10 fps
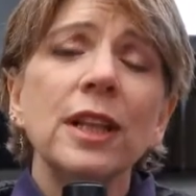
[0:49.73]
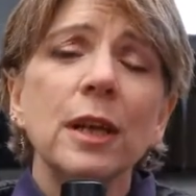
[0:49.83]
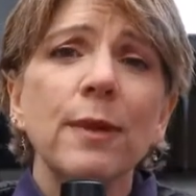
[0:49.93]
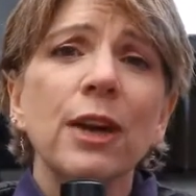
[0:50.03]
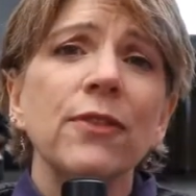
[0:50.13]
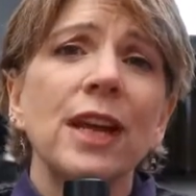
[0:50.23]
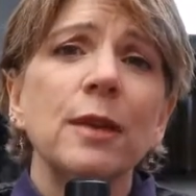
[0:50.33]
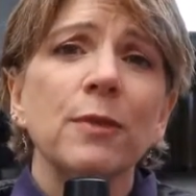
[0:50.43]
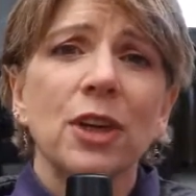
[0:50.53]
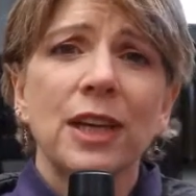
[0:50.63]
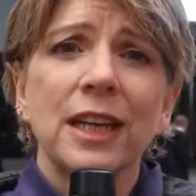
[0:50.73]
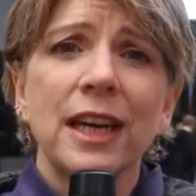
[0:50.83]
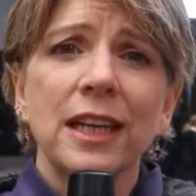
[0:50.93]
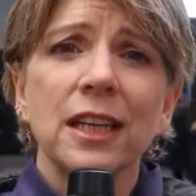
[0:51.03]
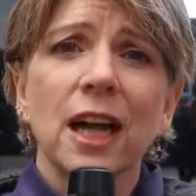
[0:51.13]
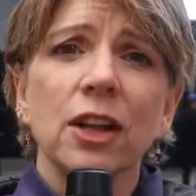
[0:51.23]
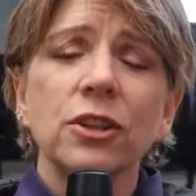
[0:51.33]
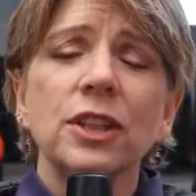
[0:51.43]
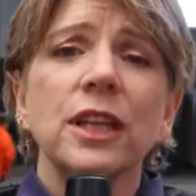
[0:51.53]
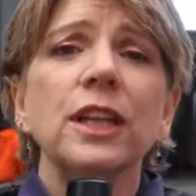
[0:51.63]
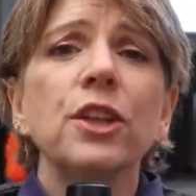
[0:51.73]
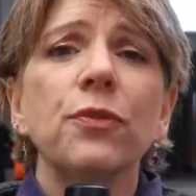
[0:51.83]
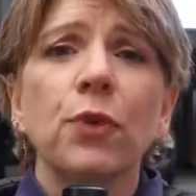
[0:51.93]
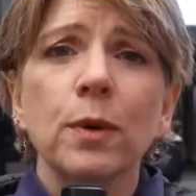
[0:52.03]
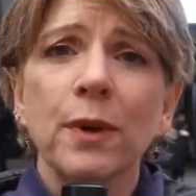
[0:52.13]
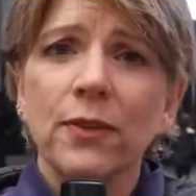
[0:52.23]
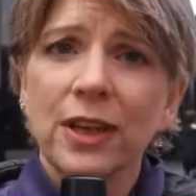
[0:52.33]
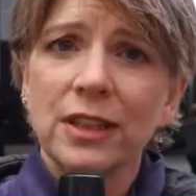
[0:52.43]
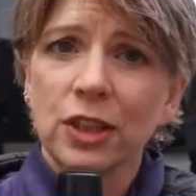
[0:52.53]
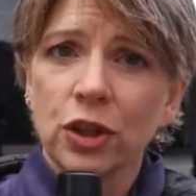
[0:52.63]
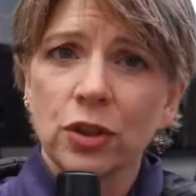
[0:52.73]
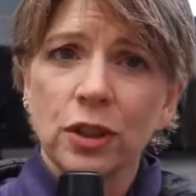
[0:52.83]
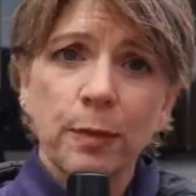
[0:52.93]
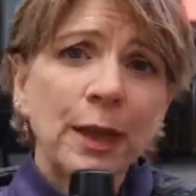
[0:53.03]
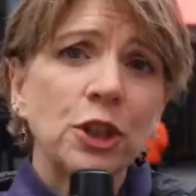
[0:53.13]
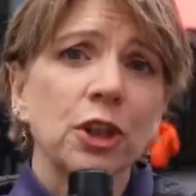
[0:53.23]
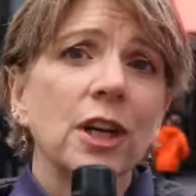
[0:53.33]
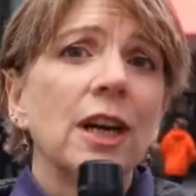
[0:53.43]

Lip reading: in the amount of $80 million Canadian dollars in the form of a secured debenture.